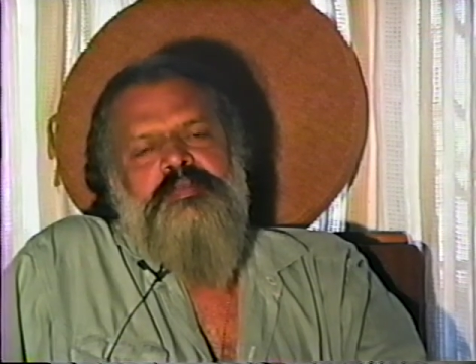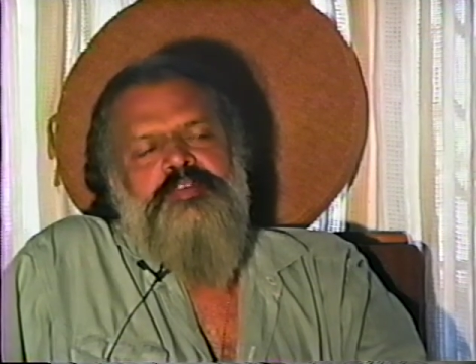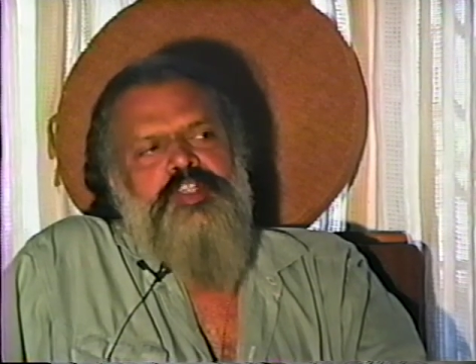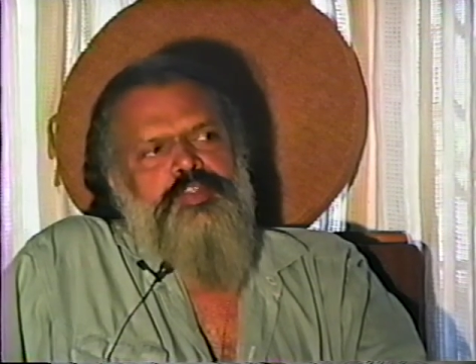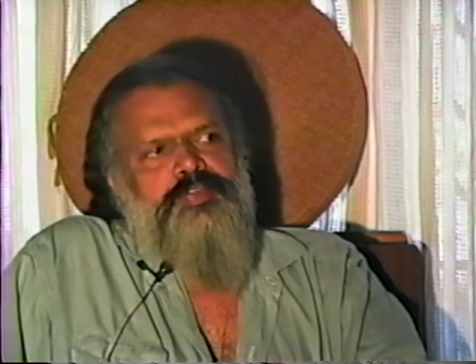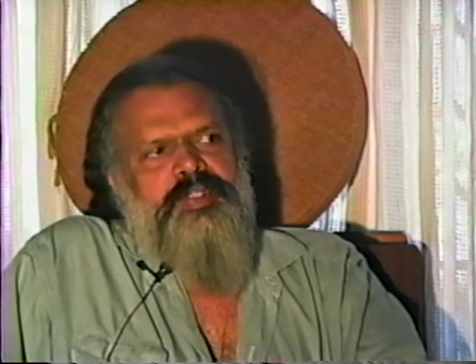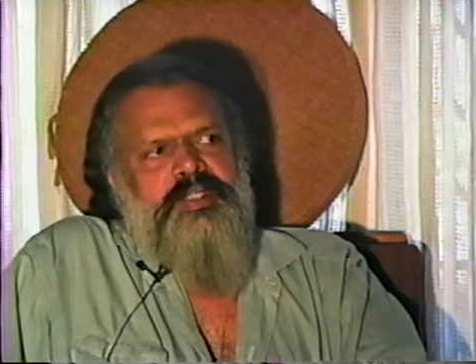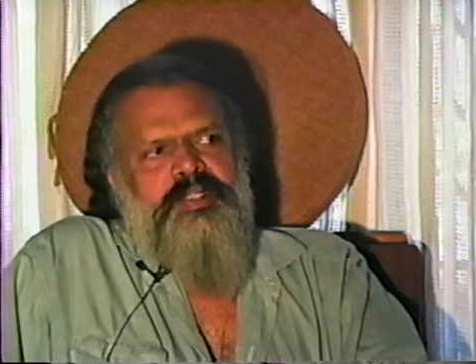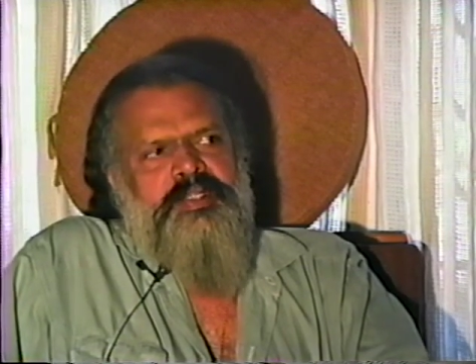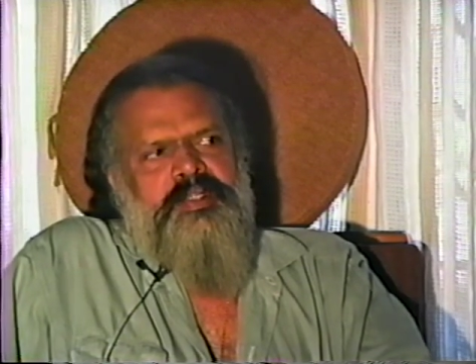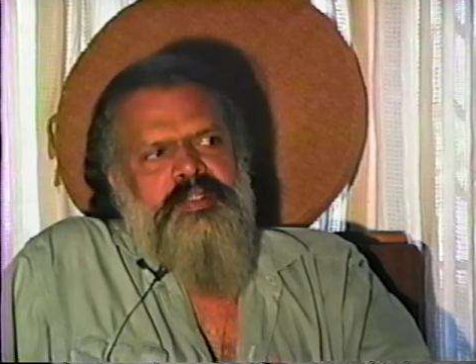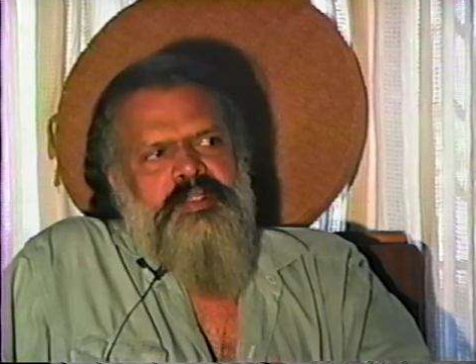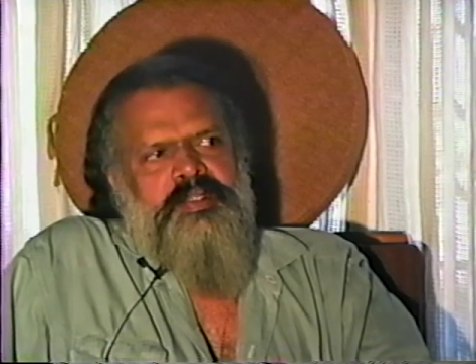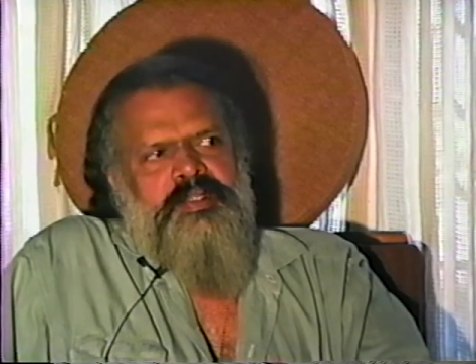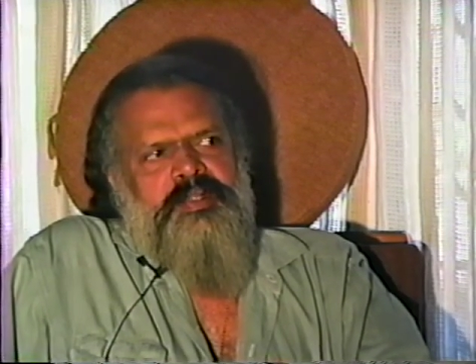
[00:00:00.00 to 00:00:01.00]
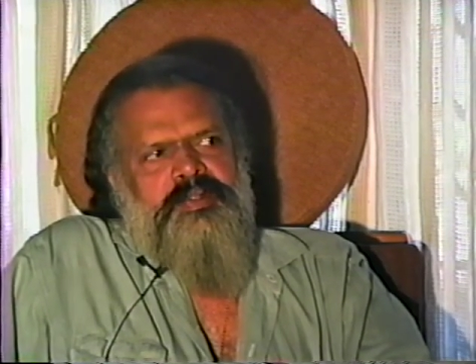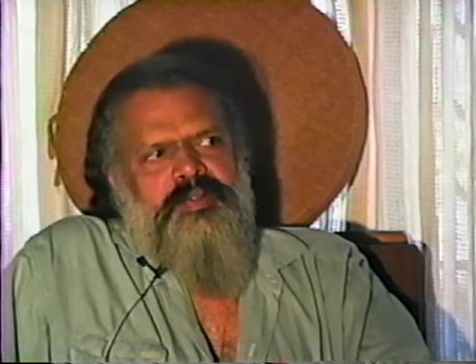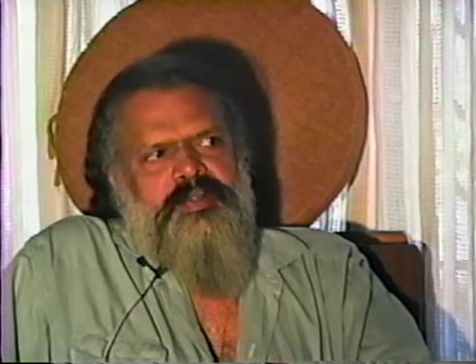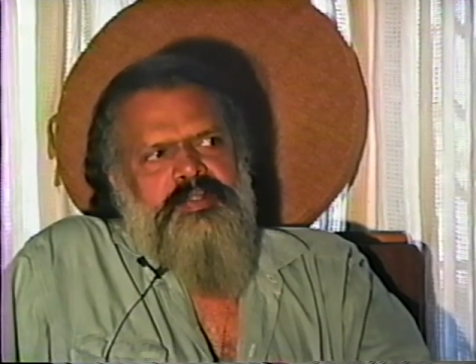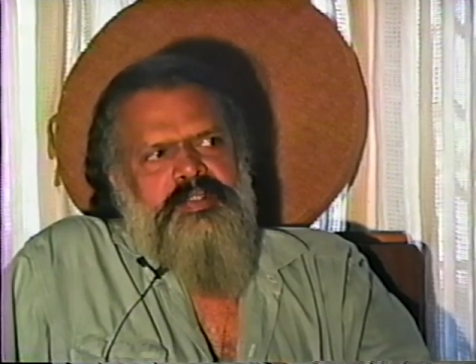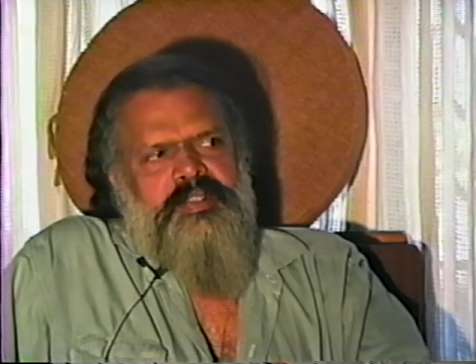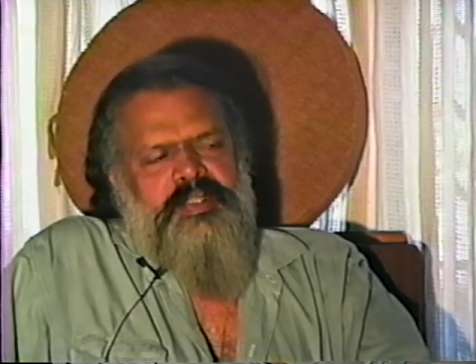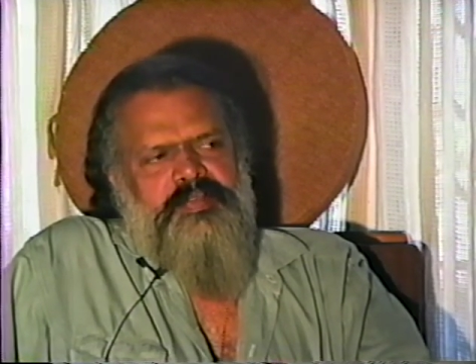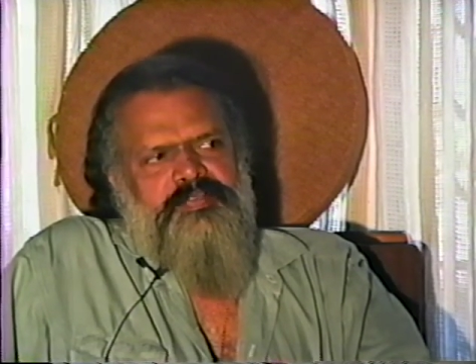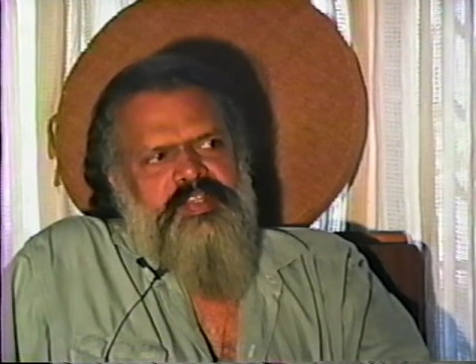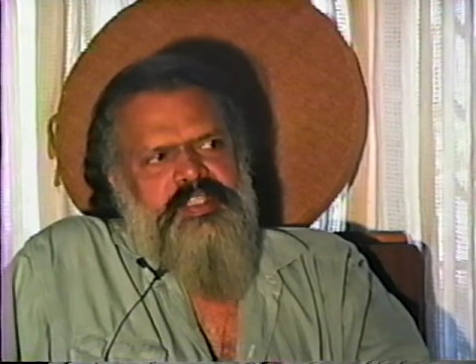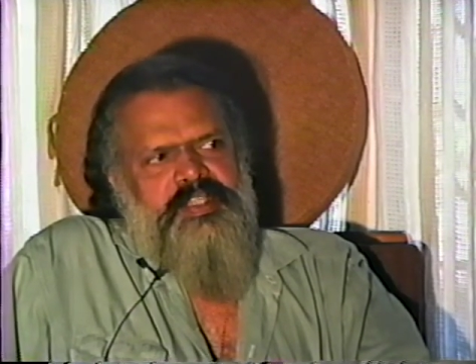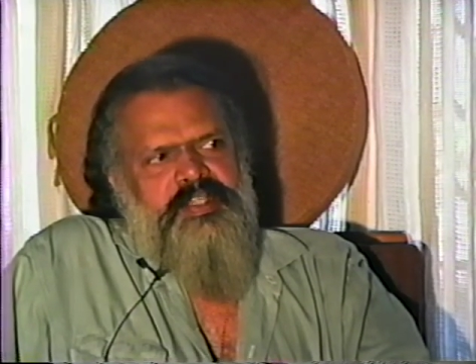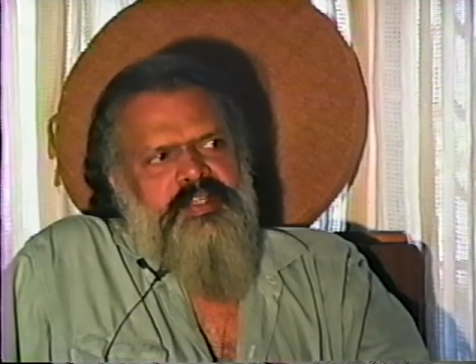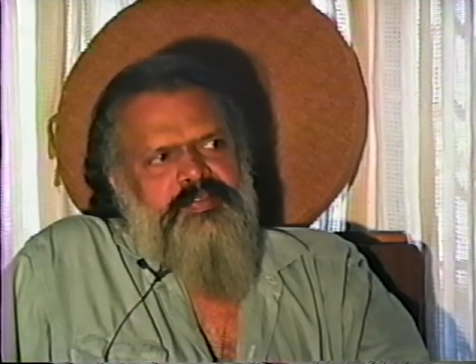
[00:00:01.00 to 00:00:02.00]
visual or their
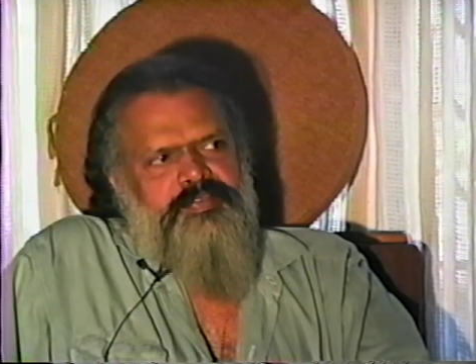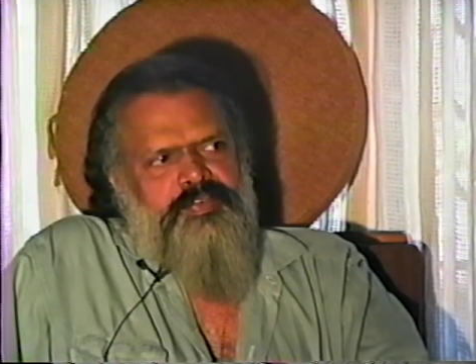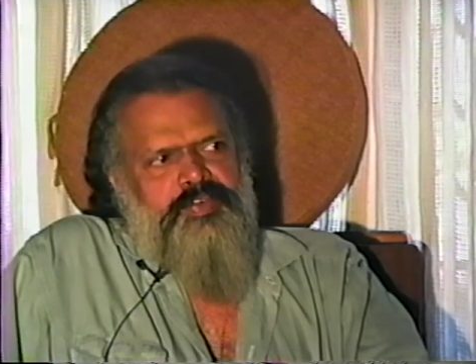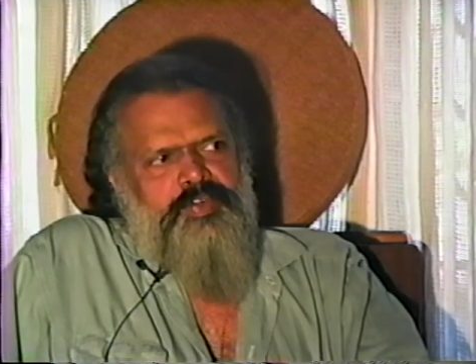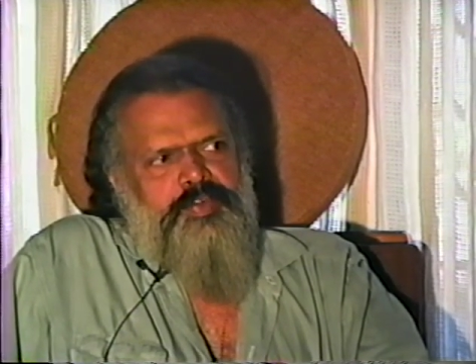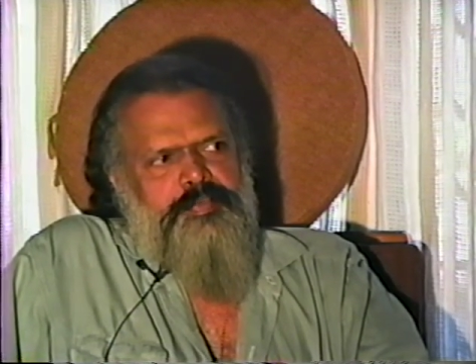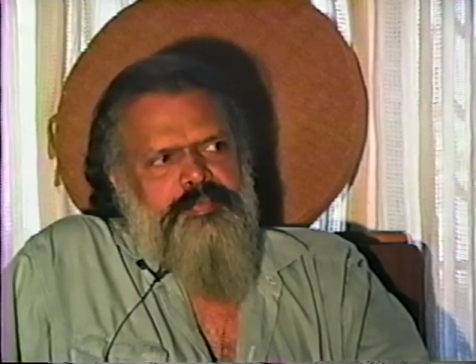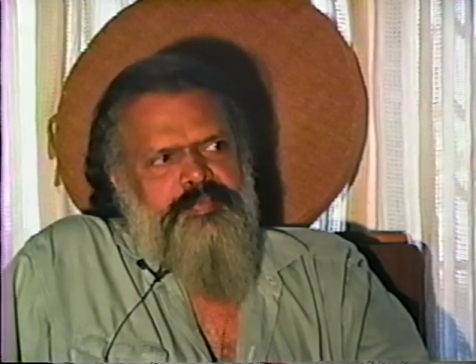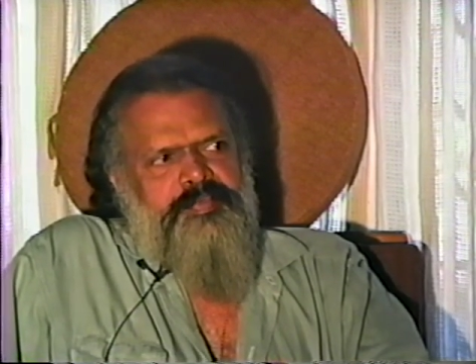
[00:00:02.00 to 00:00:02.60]
physical form,